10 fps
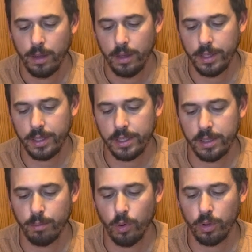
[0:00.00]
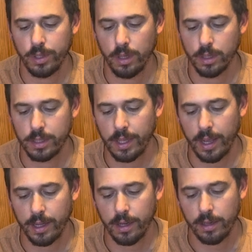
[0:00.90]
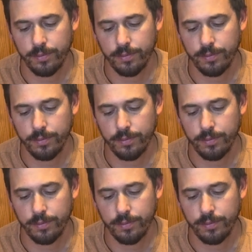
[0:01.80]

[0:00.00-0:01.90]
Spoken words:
It is the model Tiger